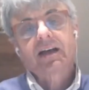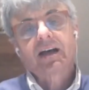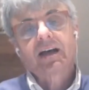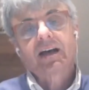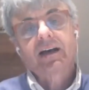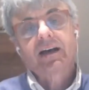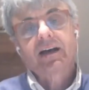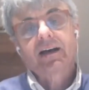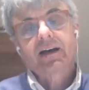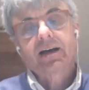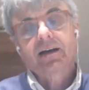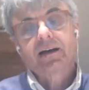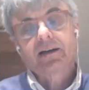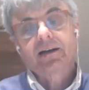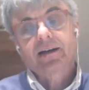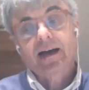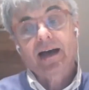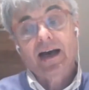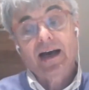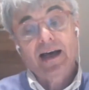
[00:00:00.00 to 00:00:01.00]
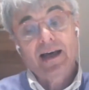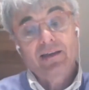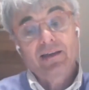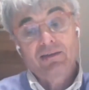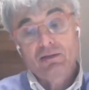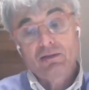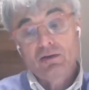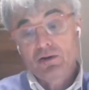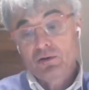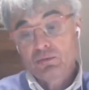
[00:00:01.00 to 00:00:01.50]
I
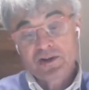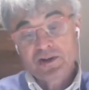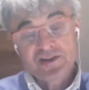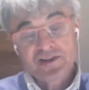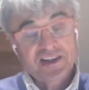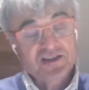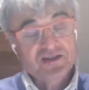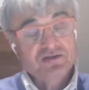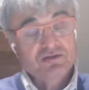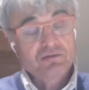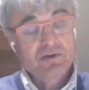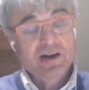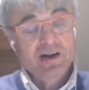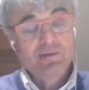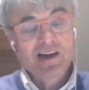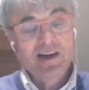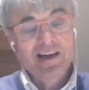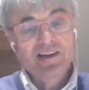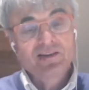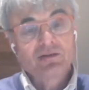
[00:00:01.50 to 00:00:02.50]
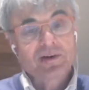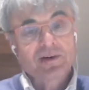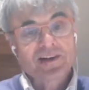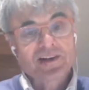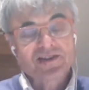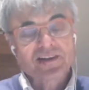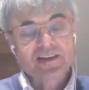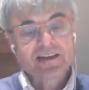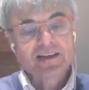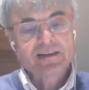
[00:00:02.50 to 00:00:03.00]
thought was extremely
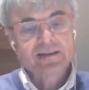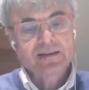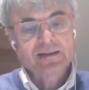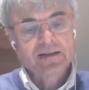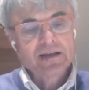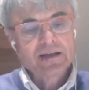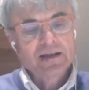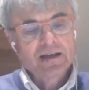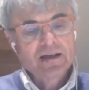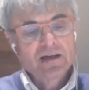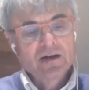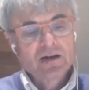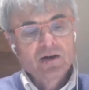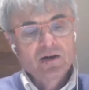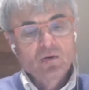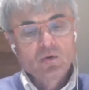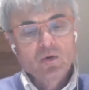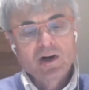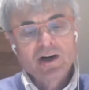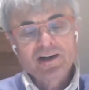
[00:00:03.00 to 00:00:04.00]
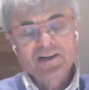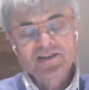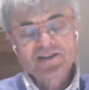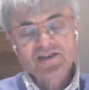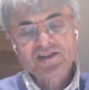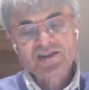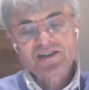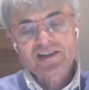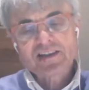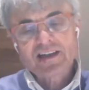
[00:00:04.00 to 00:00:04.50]
interesting
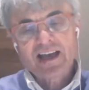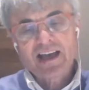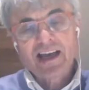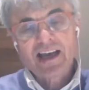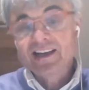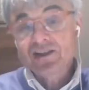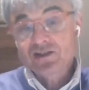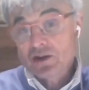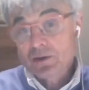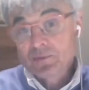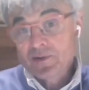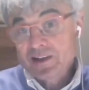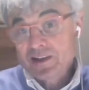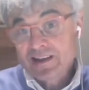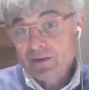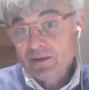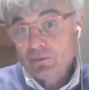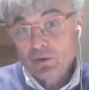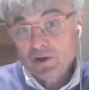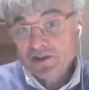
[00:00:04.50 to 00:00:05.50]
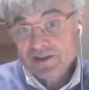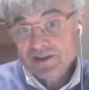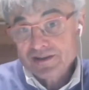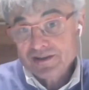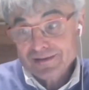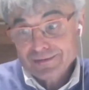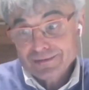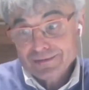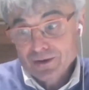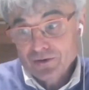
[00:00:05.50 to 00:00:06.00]
was, and it's something that
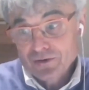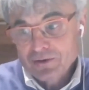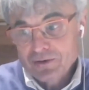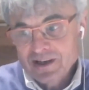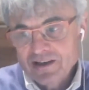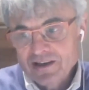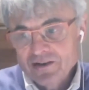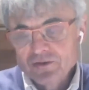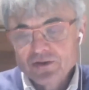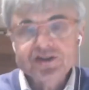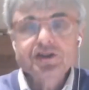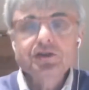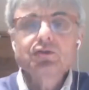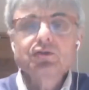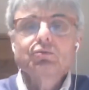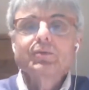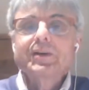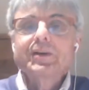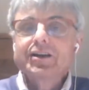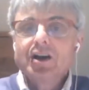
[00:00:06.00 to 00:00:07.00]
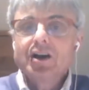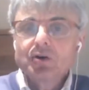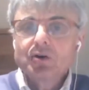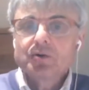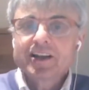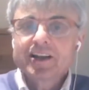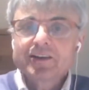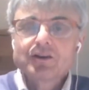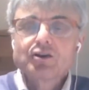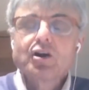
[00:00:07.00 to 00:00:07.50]
was not really understood, we
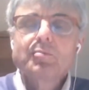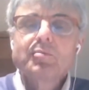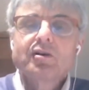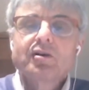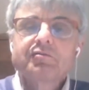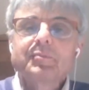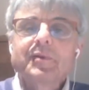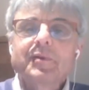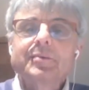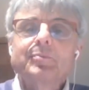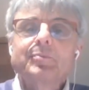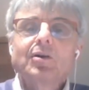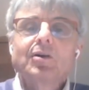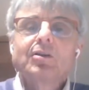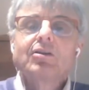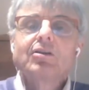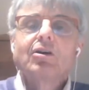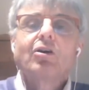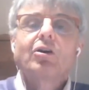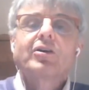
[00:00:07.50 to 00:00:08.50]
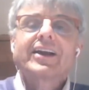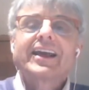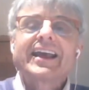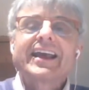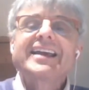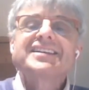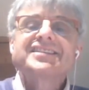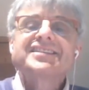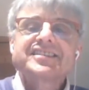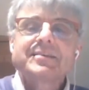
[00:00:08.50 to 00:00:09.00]
know that a number of people are
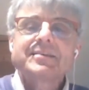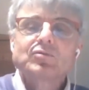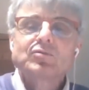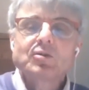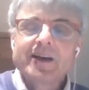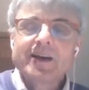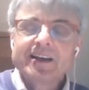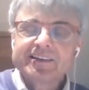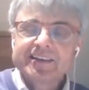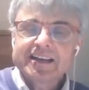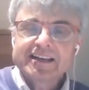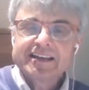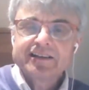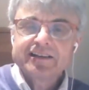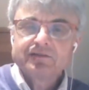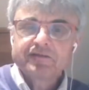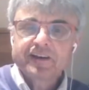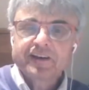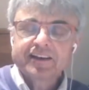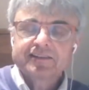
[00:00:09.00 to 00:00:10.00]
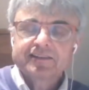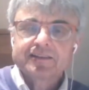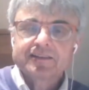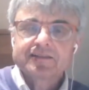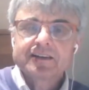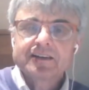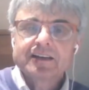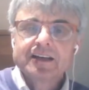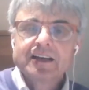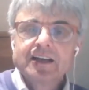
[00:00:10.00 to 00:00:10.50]
asymptomatically infected.
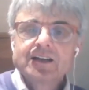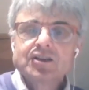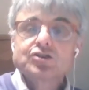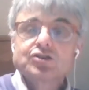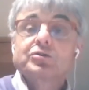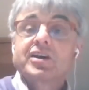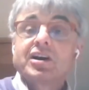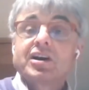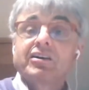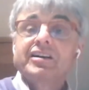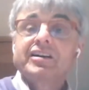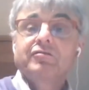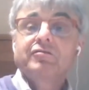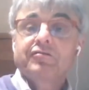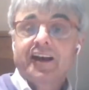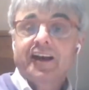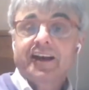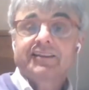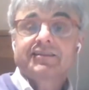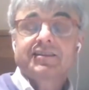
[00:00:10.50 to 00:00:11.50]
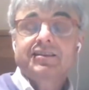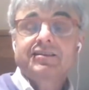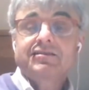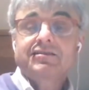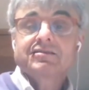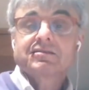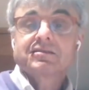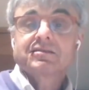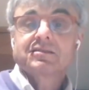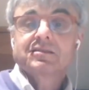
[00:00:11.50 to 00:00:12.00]
So they are
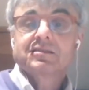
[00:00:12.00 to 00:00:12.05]
infected,